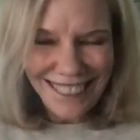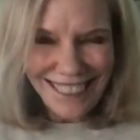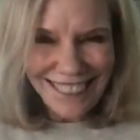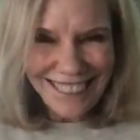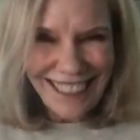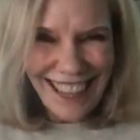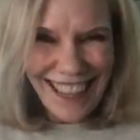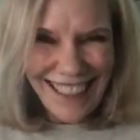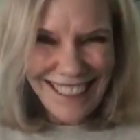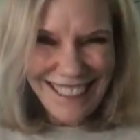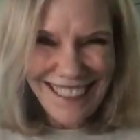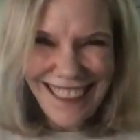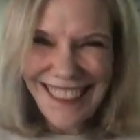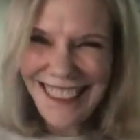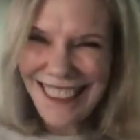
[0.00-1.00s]
Okay?
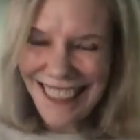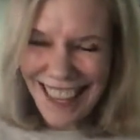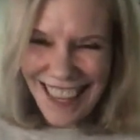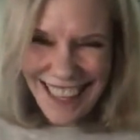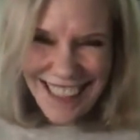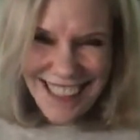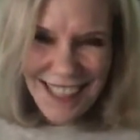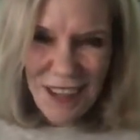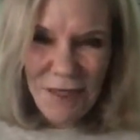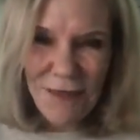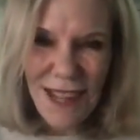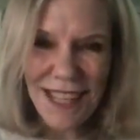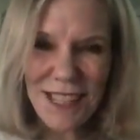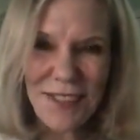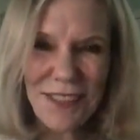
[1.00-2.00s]
Thanks so
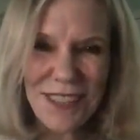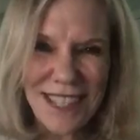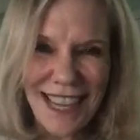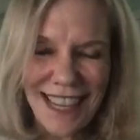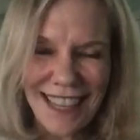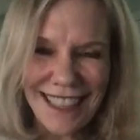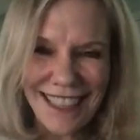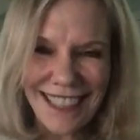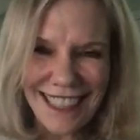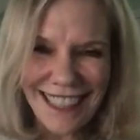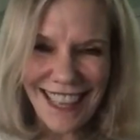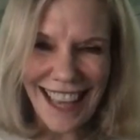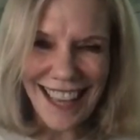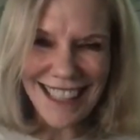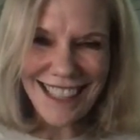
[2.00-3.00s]
much for taking the
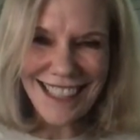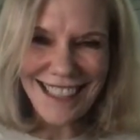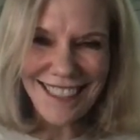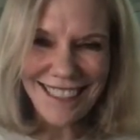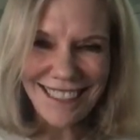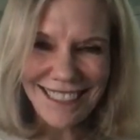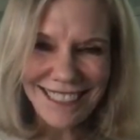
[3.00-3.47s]
class.